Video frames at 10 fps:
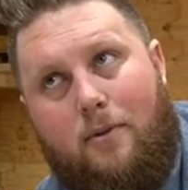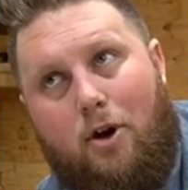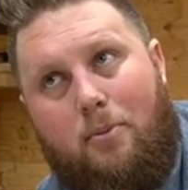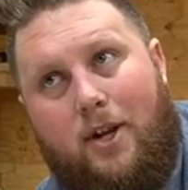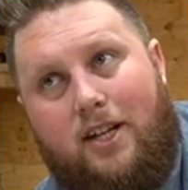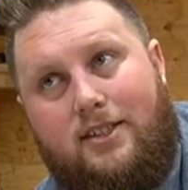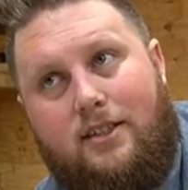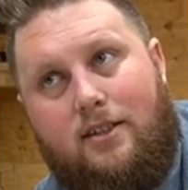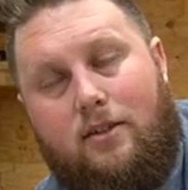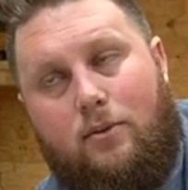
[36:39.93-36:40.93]
though, because
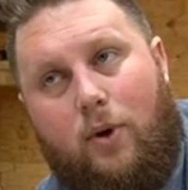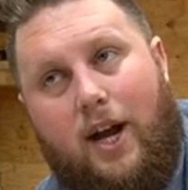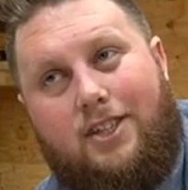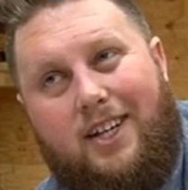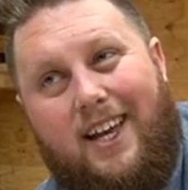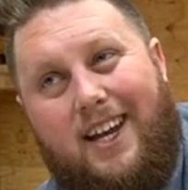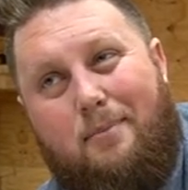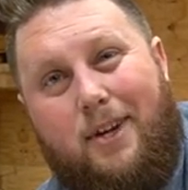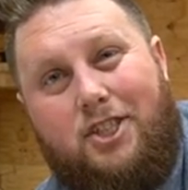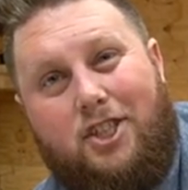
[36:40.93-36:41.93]
we're actually getting a
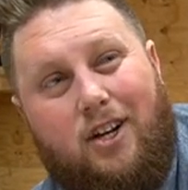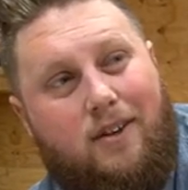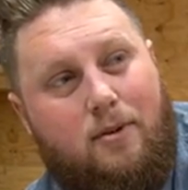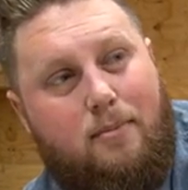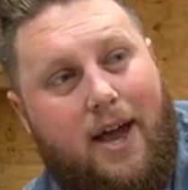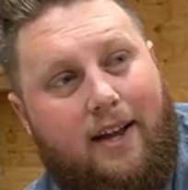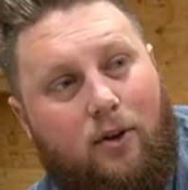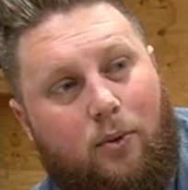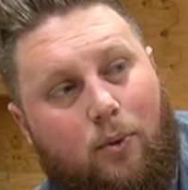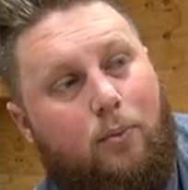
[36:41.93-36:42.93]
big chunk of them back that we're,